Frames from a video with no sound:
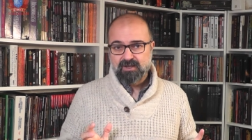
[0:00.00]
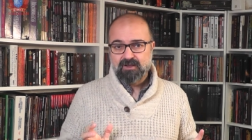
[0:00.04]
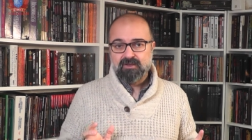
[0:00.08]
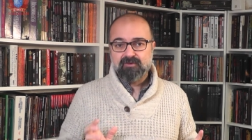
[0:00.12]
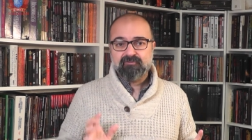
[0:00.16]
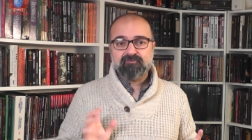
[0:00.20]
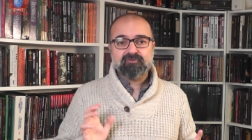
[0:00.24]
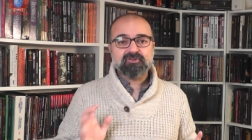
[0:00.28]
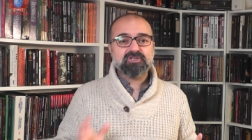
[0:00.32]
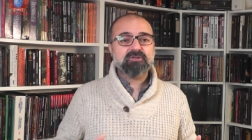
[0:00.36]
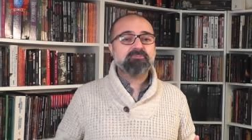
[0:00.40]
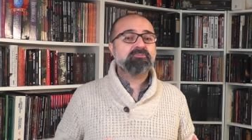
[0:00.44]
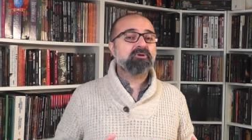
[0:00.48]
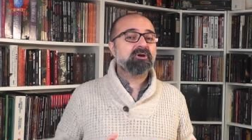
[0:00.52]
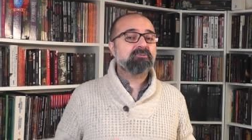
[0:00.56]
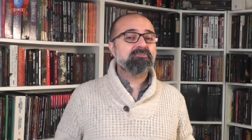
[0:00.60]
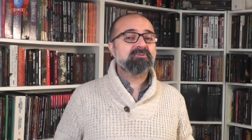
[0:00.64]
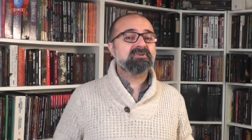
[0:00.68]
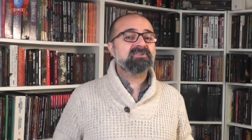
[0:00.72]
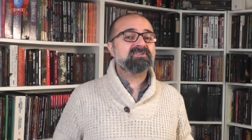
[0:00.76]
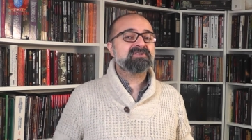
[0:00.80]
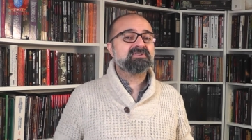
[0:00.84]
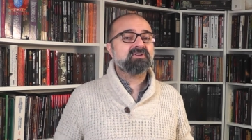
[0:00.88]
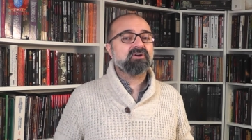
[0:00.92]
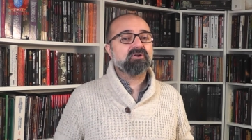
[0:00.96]
For the
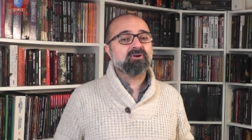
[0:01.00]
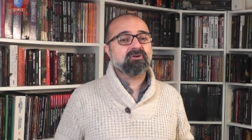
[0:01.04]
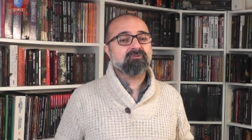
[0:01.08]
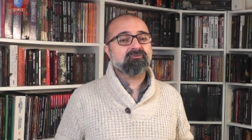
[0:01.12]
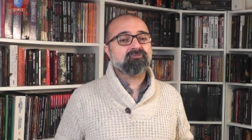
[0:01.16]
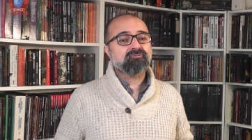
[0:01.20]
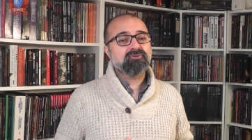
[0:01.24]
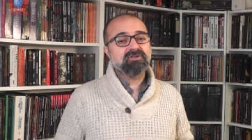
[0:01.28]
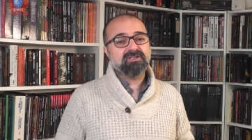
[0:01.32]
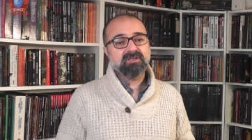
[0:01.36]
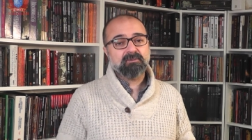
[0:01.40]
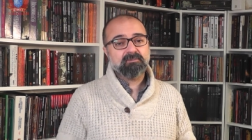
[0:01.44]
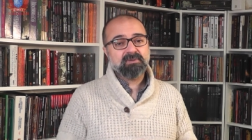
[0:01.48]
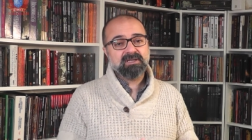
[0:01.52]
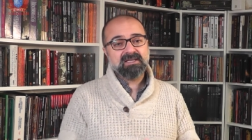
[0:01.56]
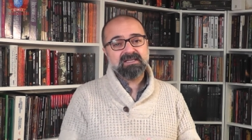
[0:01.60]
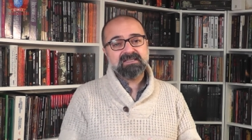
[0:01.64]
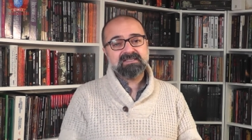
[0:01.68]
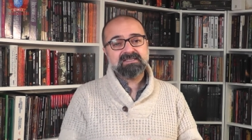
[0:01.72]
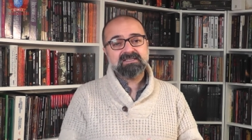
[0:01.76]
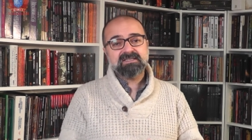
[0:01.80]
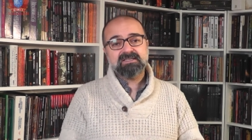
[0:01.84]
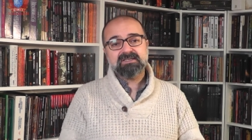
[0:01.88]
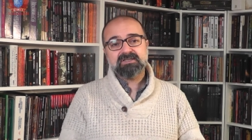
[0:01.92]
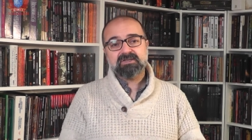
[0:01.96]
purpose of
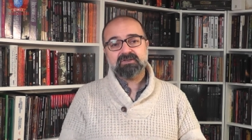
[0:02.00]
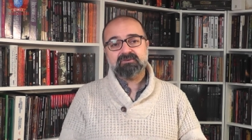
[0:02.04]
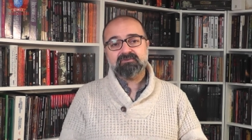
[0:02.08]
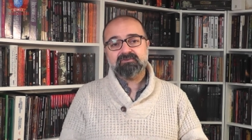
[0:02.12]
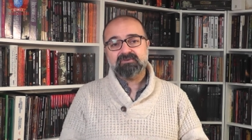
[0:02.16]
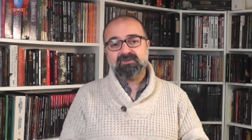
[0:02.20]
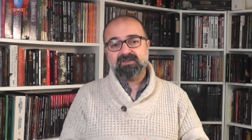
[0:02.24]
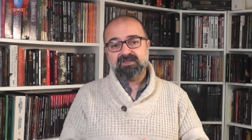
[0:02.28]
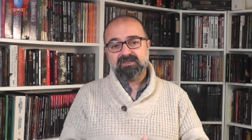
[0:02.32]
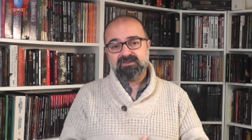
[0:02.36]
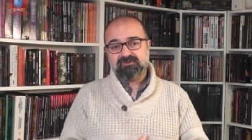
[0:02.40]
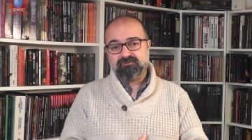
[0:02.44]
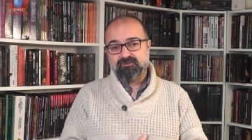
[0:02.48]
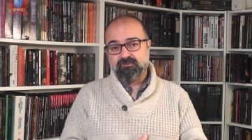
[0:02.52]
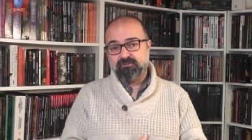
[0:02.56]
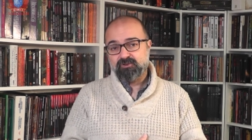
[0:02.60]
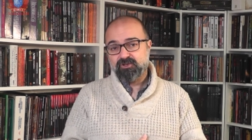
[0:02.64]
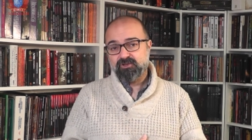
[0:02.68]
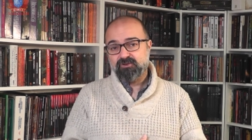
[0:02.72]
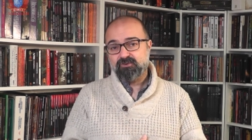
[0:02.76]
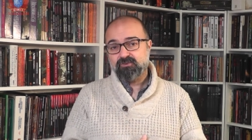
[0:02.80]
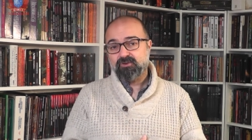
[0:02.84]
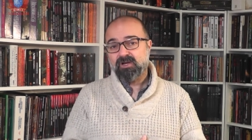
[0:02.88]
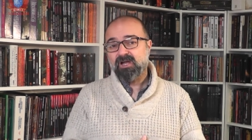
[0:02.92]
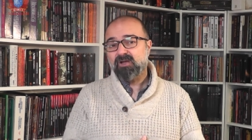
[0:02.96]
readability of this
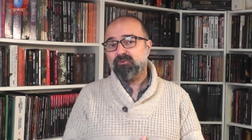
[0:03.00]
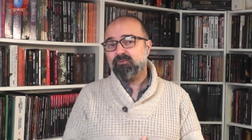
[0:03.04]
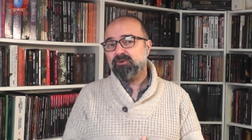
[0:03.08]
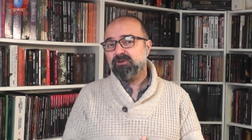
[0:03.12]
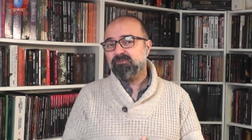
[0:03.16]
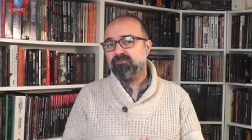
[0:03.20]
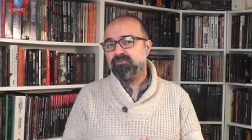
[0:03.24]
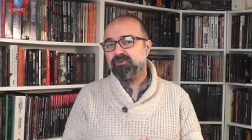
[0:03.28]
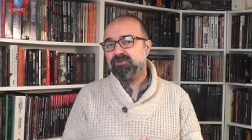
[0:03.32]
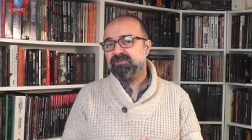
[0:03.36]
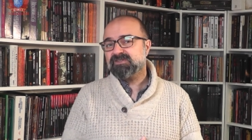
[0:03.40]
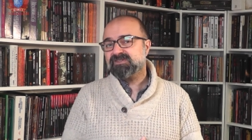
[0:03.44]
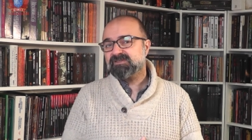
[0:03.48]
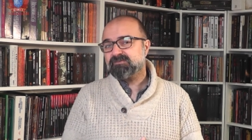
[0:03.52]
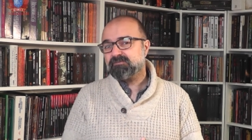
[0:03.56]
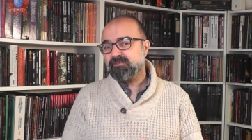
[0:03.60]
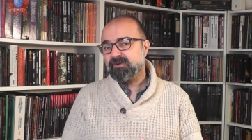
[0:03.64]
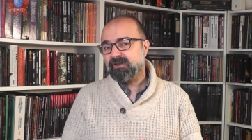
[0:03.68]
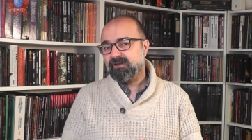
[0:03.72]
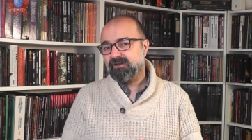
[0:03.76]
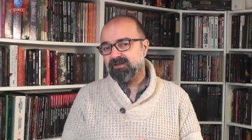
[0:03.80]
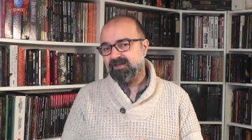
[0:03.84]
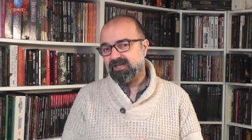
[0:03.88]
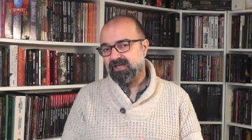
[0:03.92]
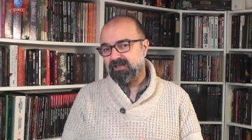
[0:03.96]
review, I will put
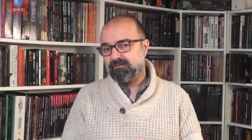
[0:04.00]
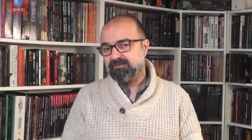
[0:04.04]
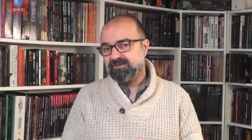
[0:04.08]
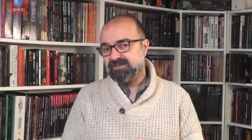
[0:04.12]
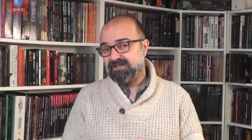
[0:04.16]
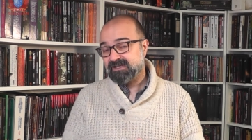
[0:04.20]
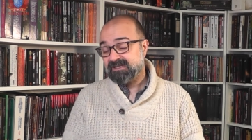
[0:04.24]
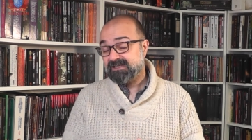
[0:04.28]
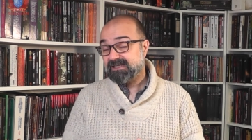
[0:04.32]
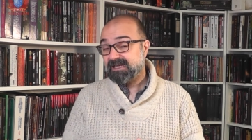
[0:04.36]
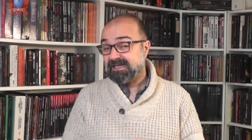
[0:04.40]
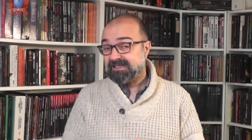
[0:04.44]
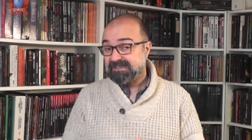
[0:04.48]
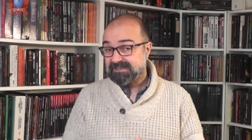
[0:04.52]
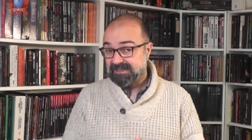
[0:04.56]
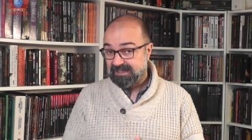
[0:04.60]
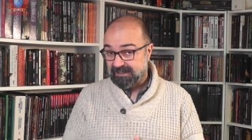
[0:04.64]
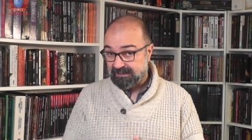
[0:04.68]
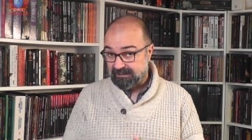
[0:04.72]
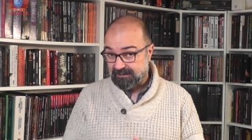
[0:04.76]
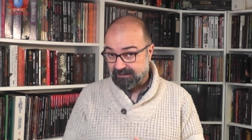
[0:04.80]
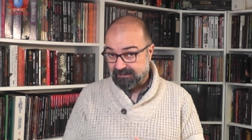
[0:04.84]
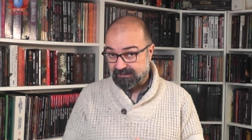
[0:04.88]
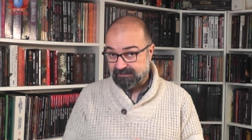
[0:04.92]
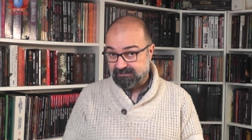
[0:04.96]
spell names in
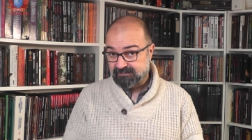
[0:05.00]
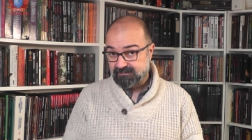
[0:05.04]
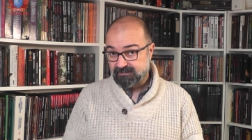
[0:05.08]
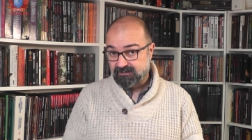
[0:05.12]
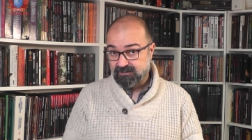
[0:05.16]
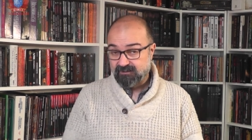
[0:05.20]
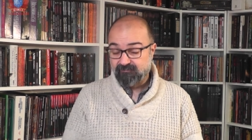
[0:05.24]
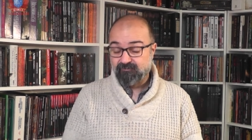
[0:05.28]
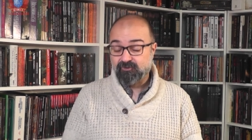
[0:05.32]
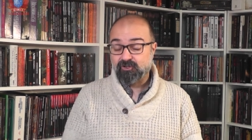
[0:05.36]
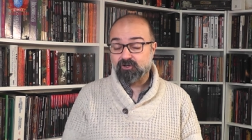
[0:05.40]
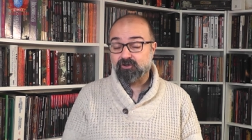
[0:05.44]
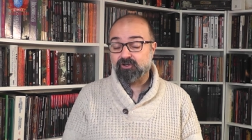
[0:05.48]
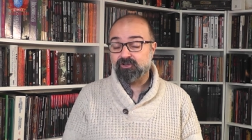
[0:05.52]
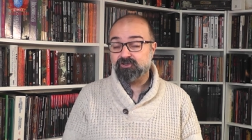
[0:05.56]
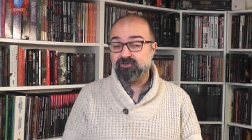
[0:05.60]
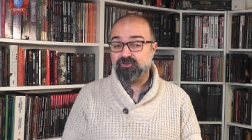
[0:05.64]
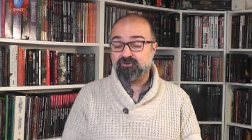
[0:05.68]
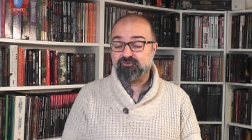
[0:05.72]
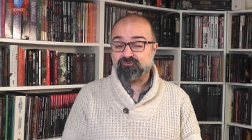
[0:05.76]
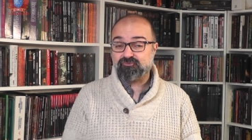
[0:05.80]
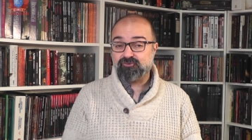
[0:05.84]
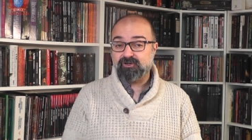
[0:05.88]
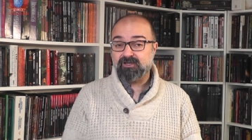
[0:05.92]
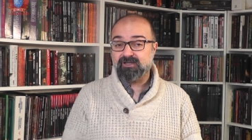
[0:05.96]
italics if you're going to
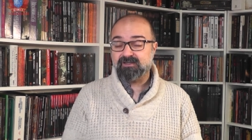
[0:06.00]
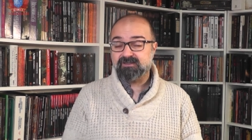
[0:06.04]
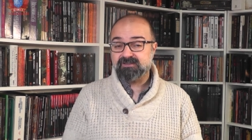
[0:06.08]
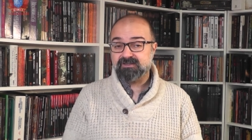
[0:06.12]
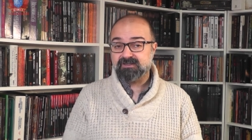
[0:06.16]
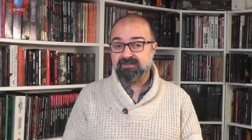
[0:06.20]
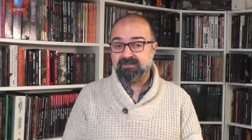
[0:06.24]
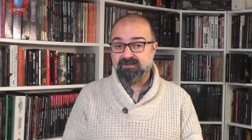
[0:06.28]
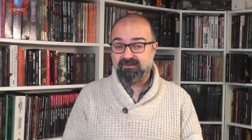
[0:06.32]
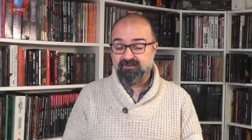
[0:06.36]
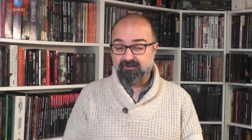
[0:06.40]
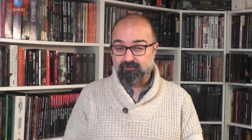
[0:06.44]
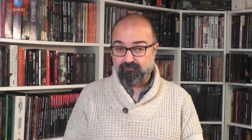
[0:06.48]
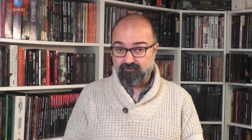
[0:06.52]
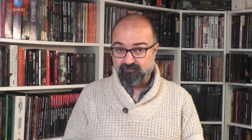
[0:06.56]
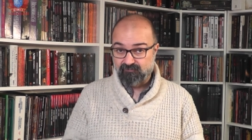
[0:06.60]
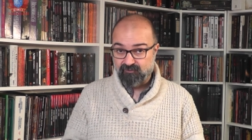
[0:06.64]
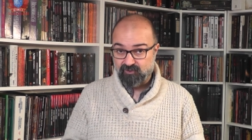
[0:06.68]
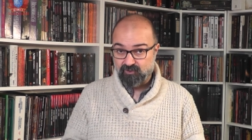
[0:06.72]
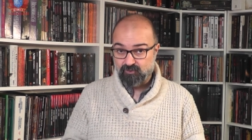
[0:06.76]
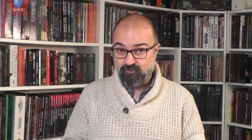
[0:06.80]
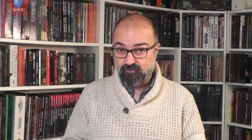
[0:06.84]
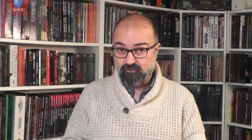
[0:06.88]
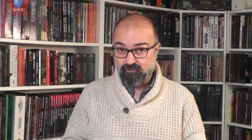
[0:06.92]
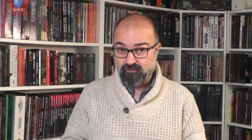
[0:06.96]
read the
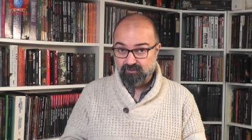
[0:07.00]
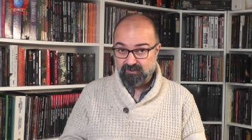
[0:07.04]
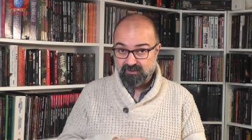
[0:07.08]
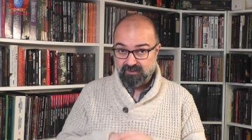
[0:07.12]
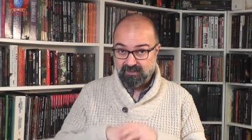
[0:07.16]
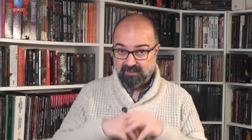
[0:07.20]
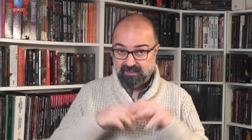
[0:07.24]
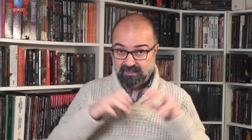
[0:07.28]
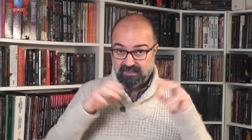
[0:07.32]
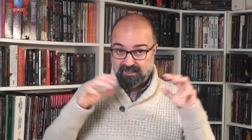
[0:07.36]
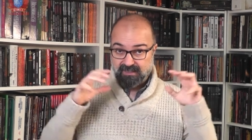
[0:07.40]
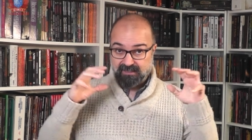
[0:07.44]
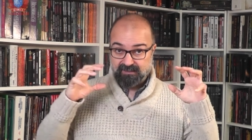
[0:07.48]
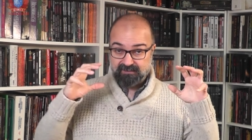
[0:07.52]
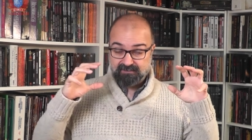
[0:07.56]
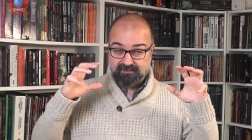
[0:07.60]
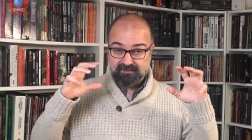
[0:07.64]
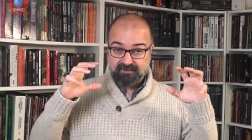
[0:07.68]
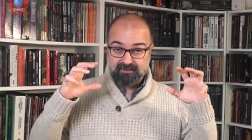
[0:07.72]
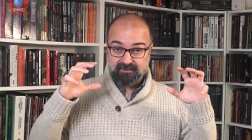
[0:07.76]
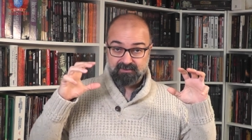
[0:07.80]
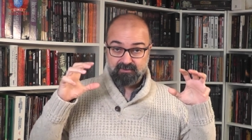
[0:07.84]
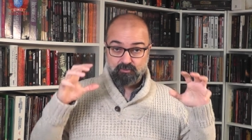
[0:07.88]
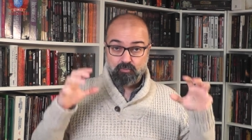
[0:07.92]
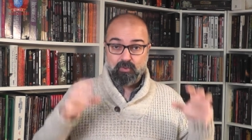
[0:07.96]
review in
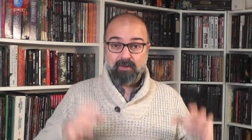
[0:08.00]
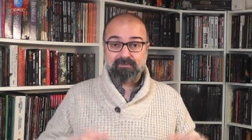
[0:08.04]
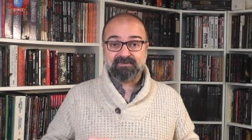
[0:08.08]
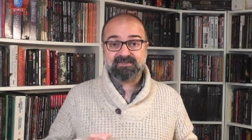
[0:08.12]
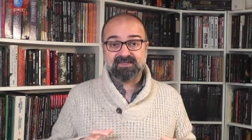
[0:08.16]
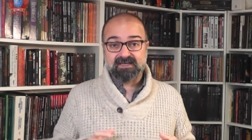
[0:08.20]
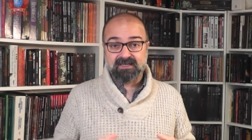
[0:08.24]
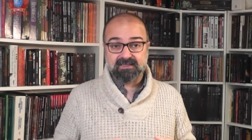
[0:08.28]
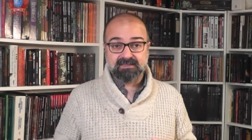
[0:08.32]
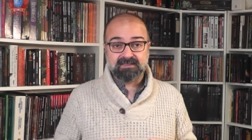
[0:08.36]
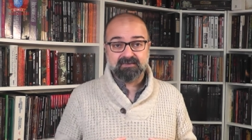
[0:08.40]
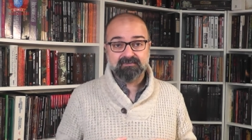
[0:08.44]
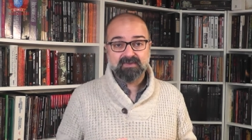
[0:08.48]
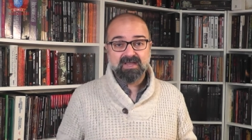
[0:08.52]
the website,